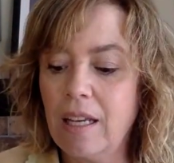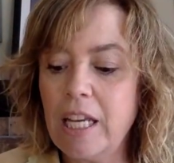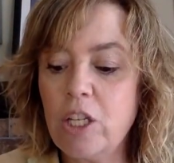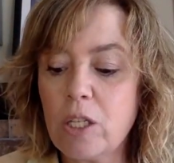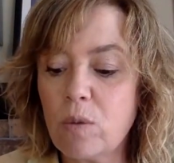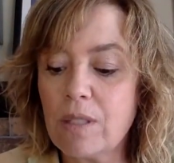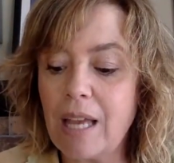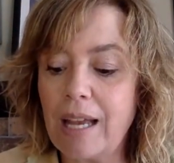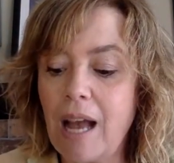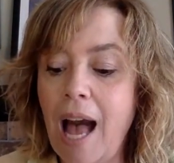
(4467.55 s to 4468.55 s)
He just was
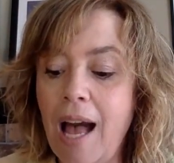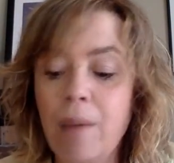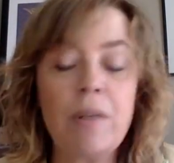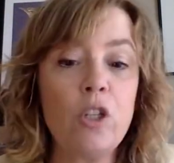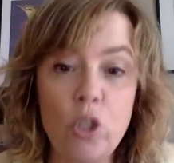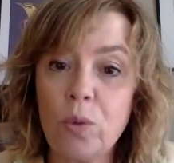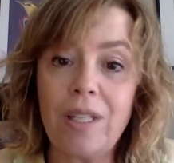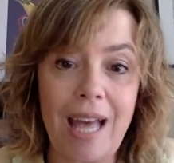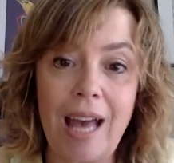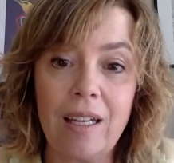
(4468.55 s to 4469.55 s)
like, I'm doing
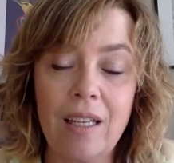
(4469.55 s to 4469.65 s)
that.